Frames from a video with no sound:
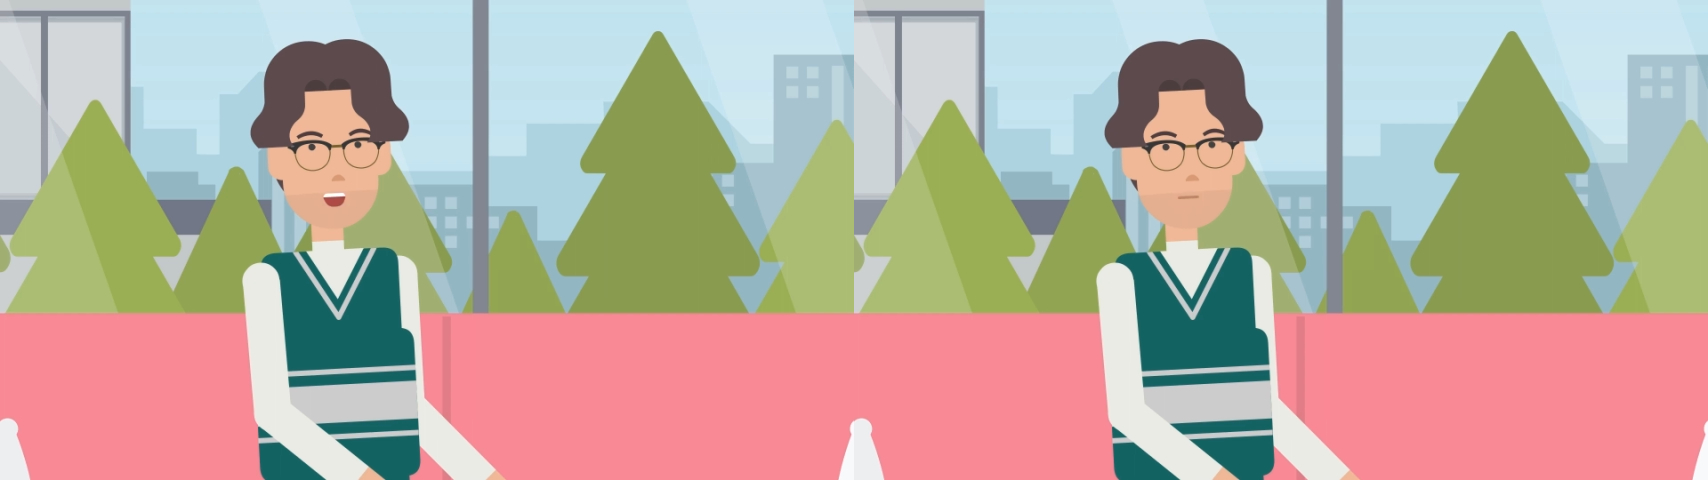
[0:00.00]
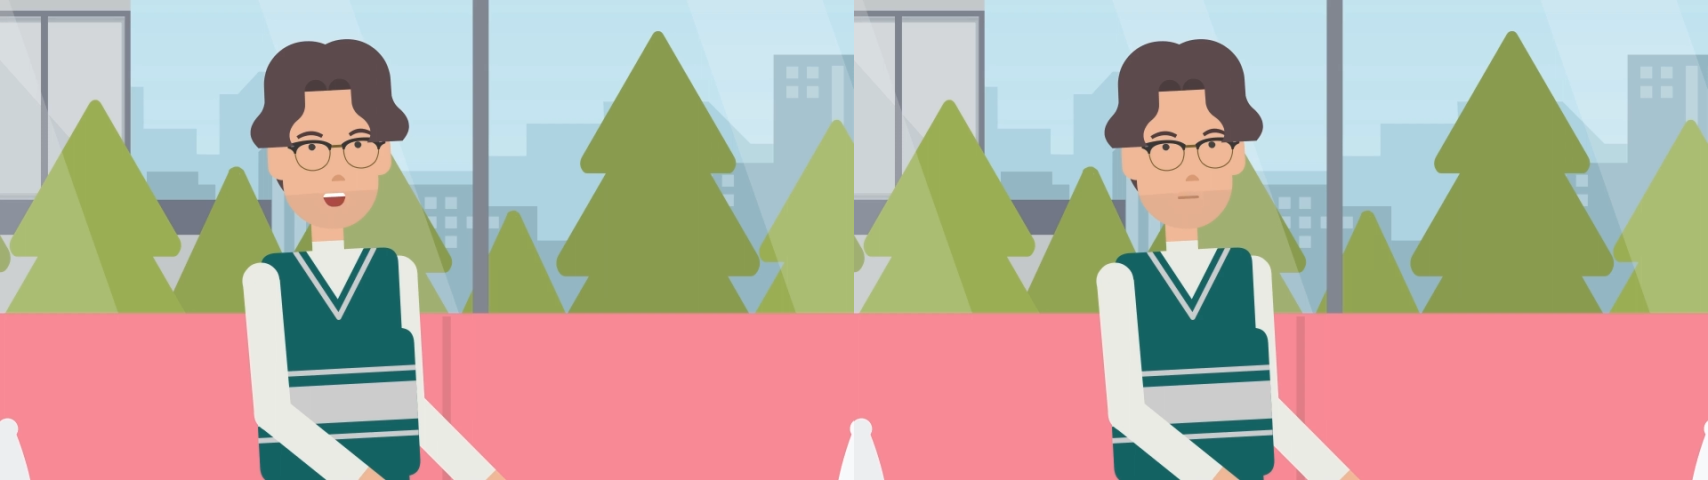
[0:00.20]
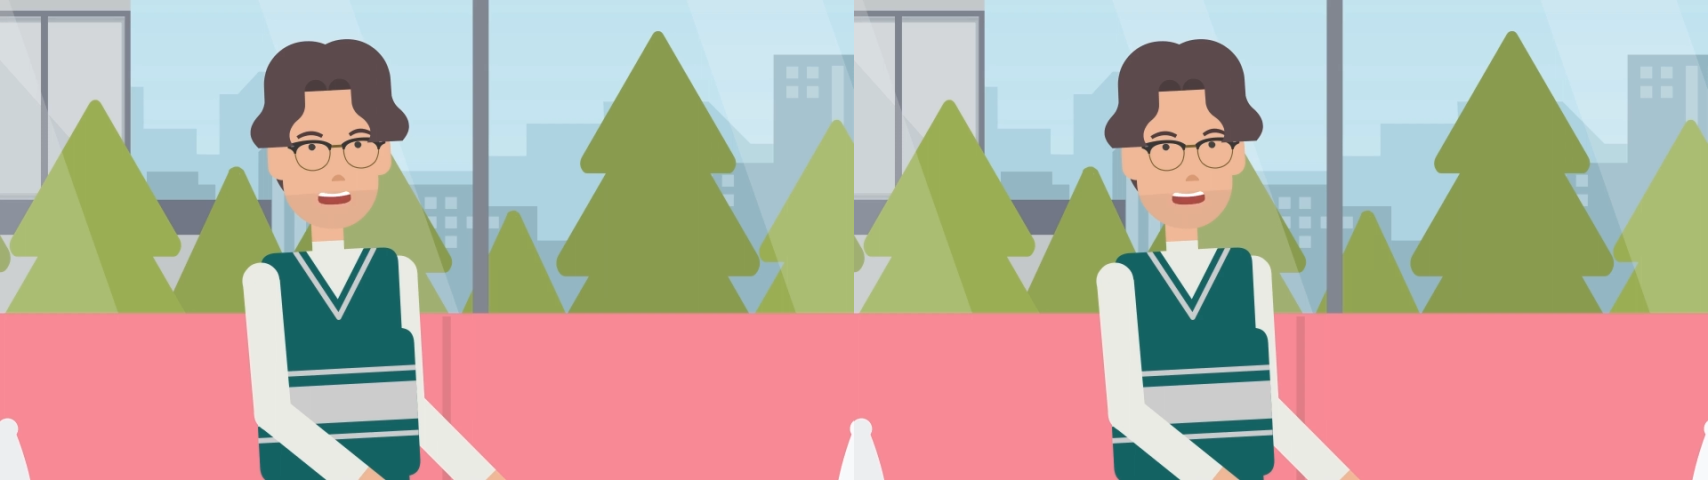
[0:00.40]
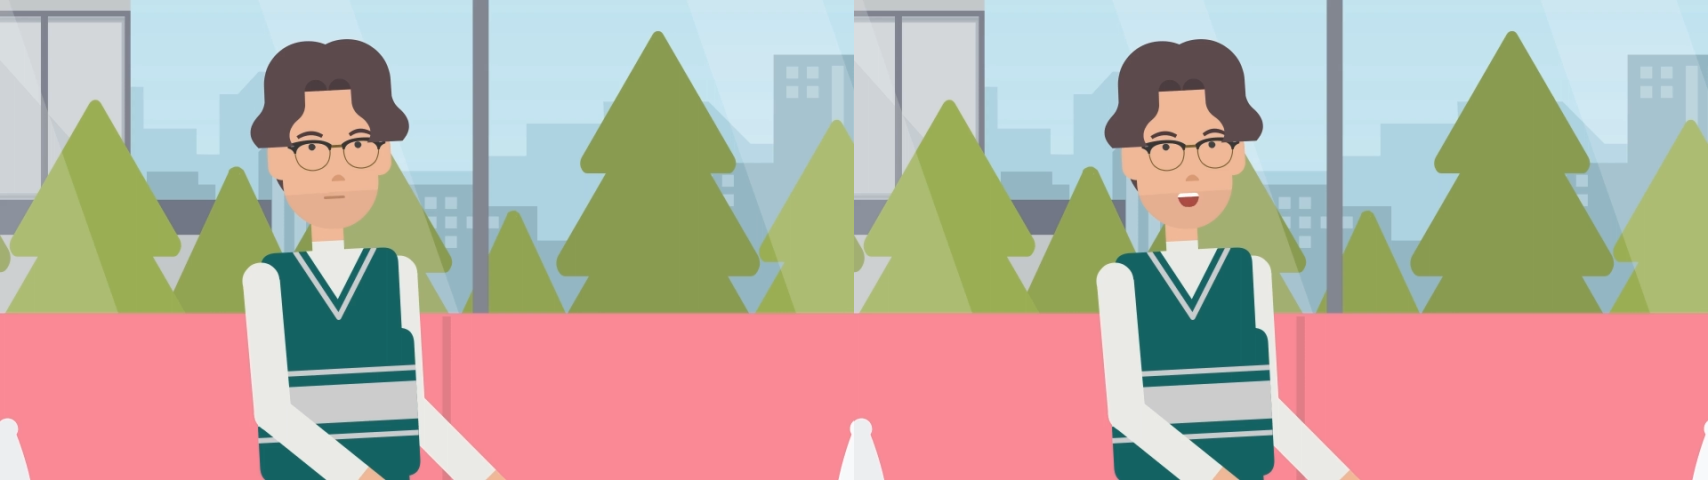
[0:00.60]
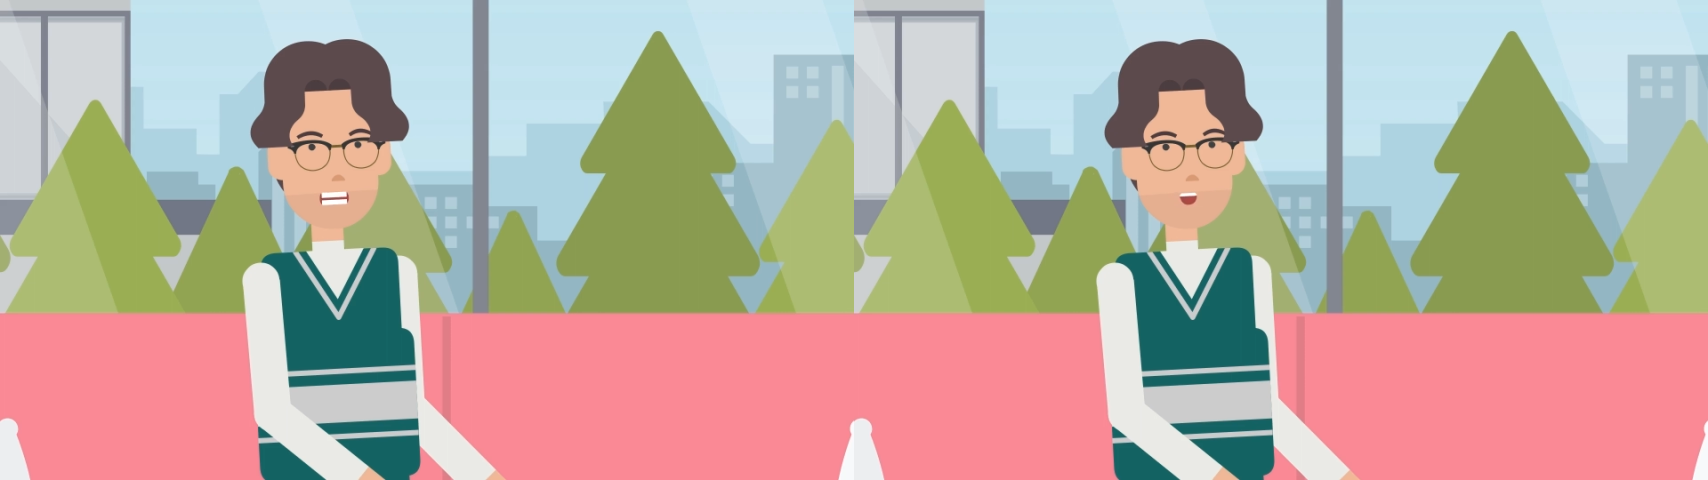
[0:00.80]

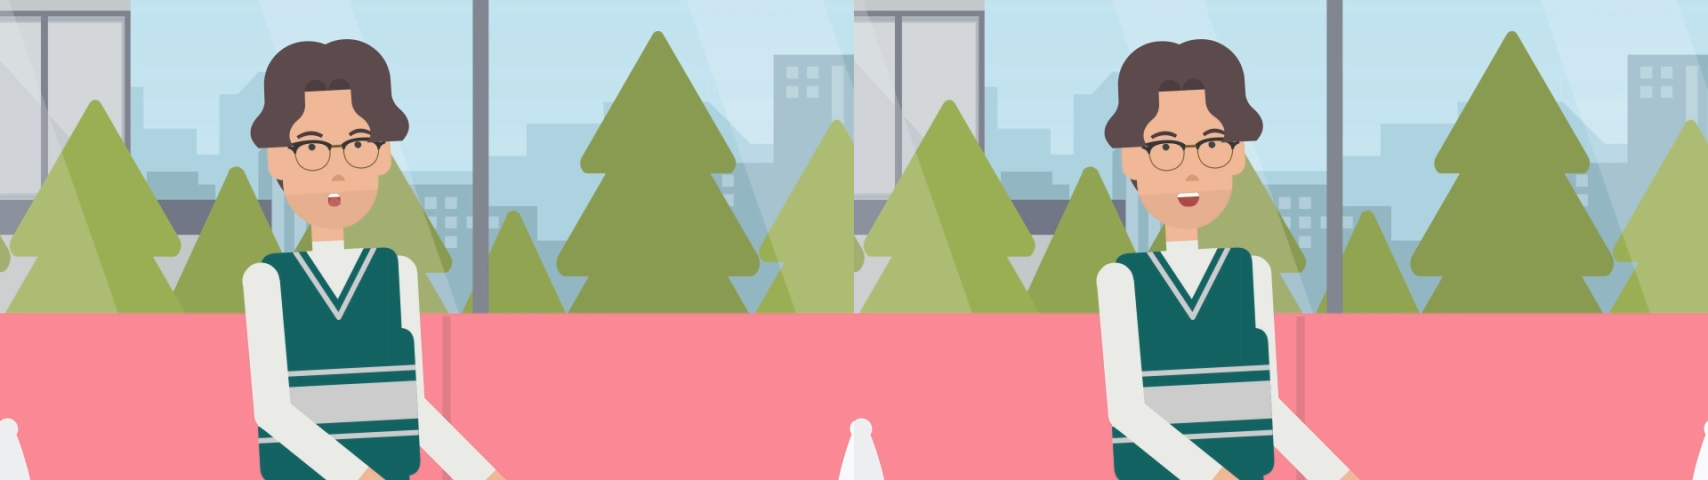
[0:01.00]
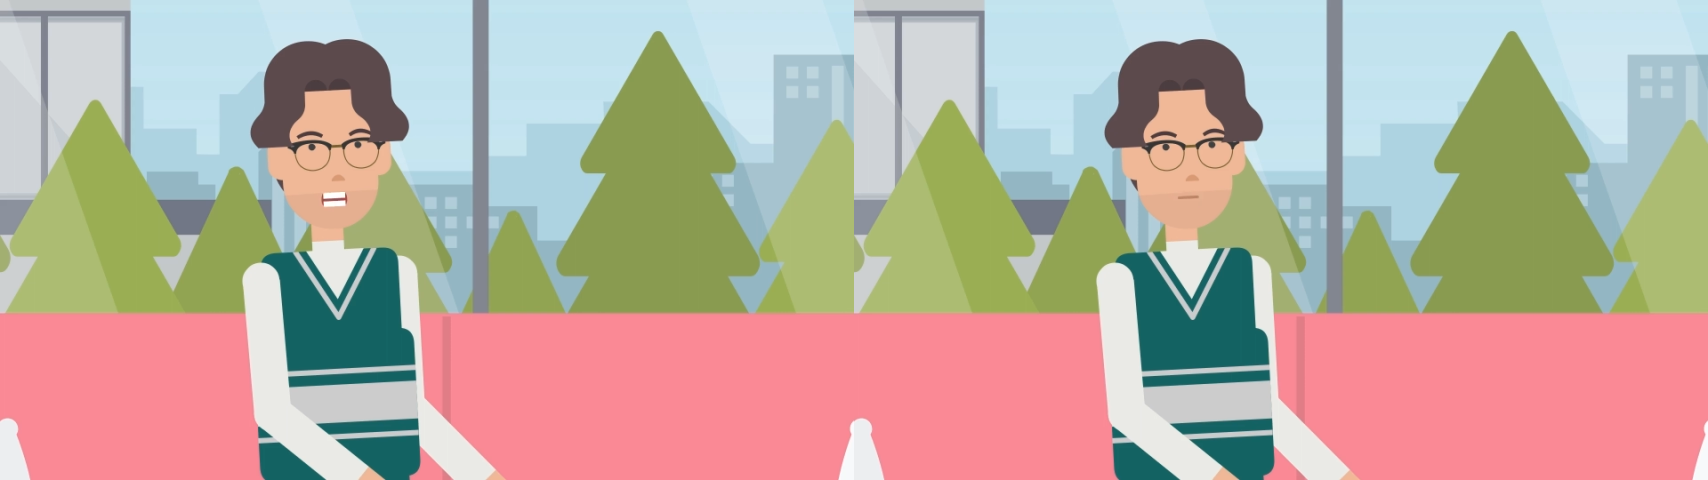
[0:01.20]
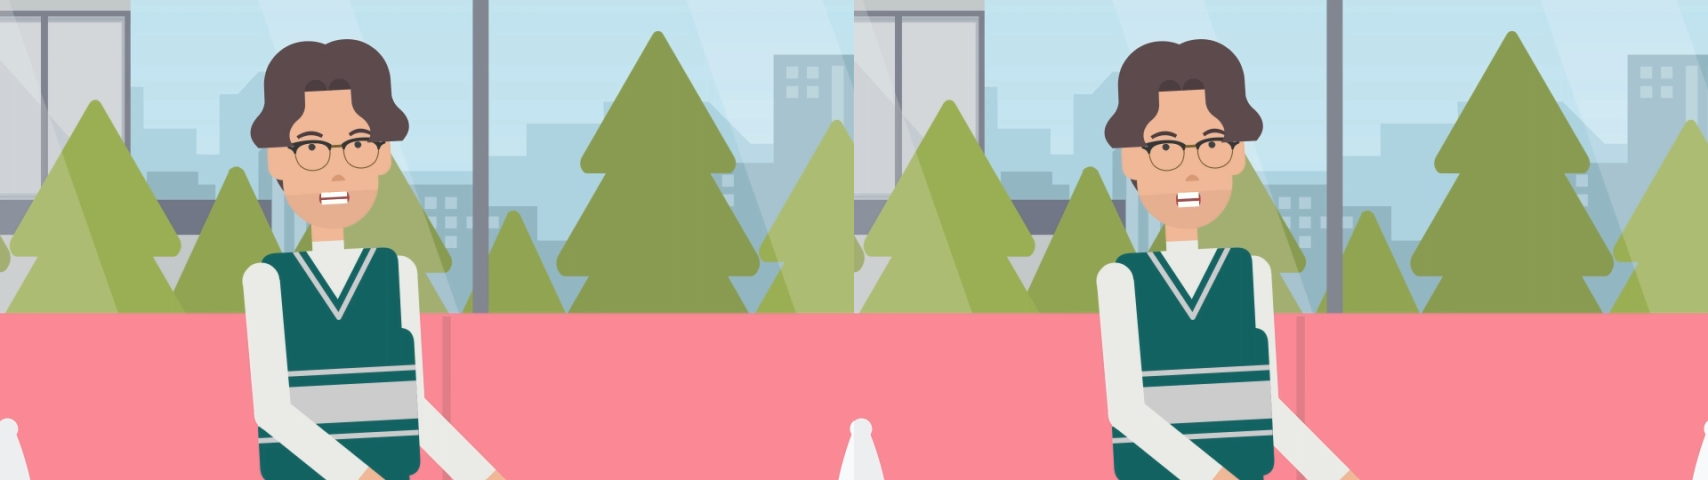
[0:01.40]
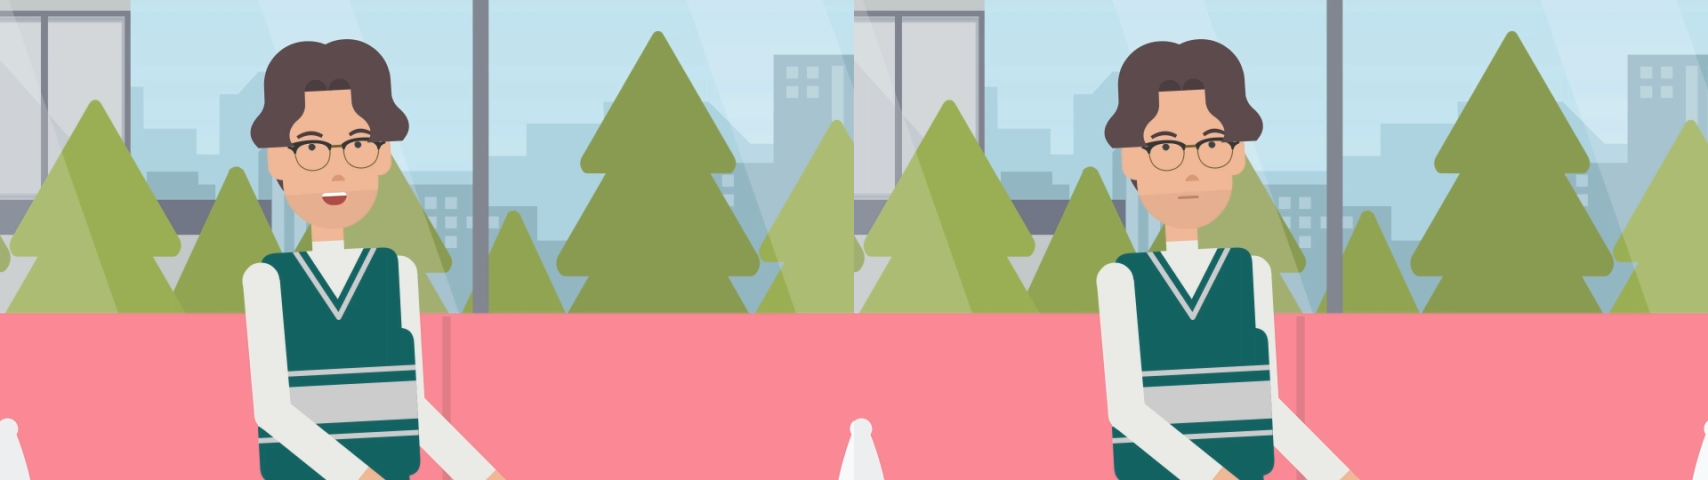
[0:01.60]
associated with blockchain